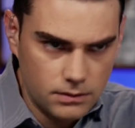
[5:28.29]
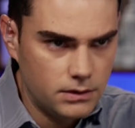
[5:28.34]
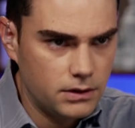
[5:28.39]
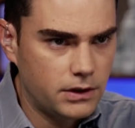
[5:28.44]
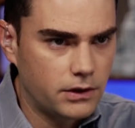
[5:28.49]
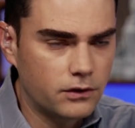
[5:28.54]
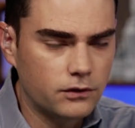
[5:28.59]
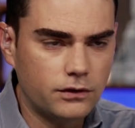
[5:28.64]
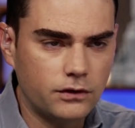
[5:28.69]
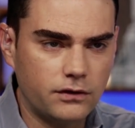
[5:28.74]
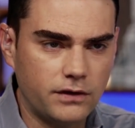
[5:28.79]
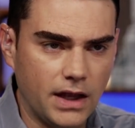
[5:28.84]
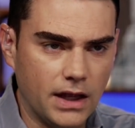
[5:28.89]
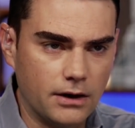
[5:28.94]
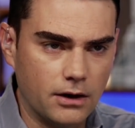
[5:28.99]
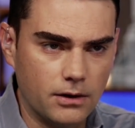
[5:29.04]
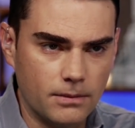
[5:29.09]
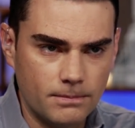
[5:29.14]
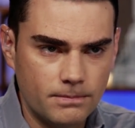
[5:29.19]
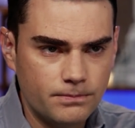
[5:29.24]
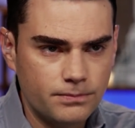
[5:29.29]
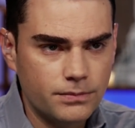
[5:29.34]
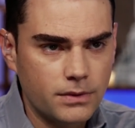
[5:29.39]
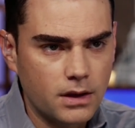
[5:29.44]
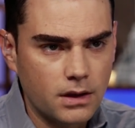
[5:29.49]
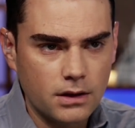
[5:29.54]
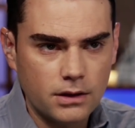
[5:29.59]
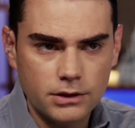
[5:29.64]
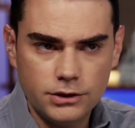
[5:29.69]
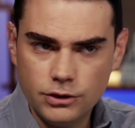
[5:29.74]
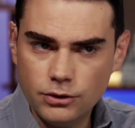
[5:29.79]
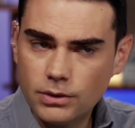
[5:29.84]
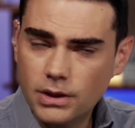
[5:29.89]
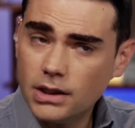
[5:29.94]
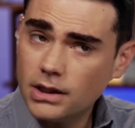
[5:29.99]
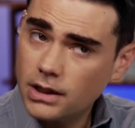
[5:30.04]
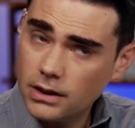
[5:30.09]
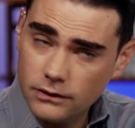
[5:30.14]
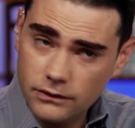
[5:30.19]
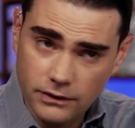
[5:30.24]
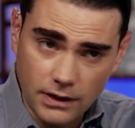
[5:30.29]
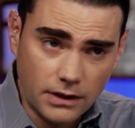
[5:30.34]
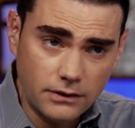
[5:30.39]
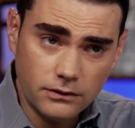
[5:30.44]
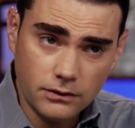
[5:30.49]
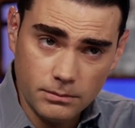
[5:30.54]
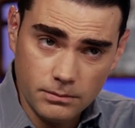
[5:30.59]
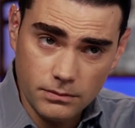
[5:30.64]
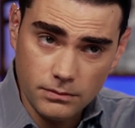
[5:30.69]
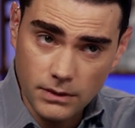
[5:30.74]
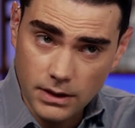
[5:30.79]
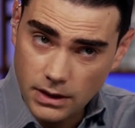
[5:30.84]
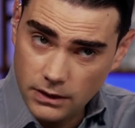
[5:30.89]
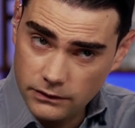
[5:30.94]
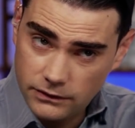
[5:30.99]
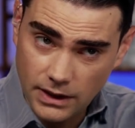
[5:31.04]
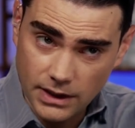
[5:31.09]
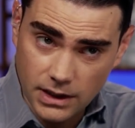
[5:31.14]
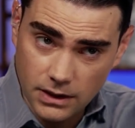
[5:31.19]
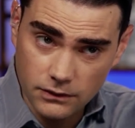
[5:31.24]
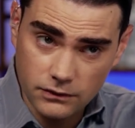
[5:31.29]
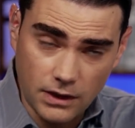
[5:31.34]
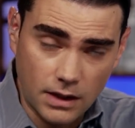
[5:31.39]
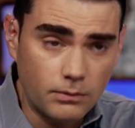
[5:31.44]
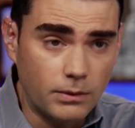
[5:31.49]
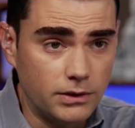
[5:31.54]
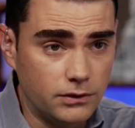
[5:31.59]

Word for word: Here's the standard you can consent, consent, consent.